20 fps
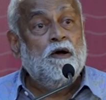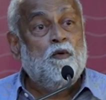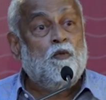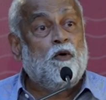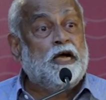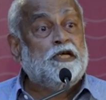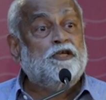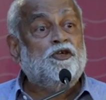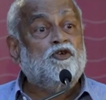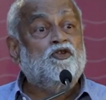
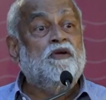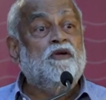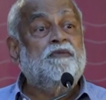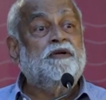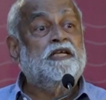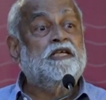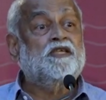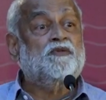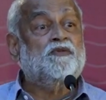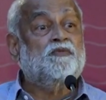why should they be
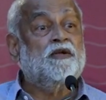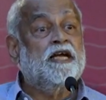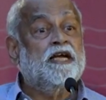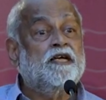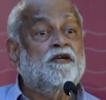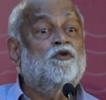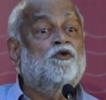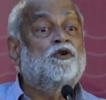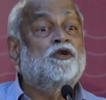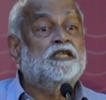displayed,
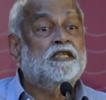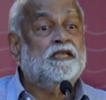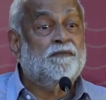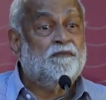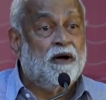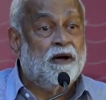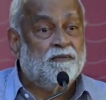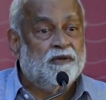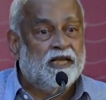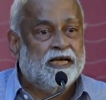who is the
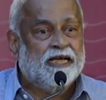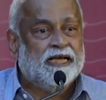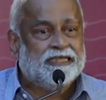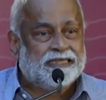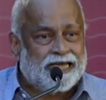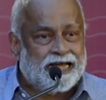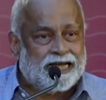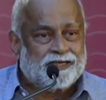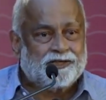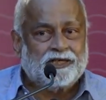public,
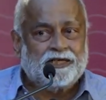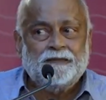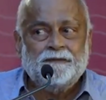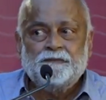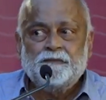etc.,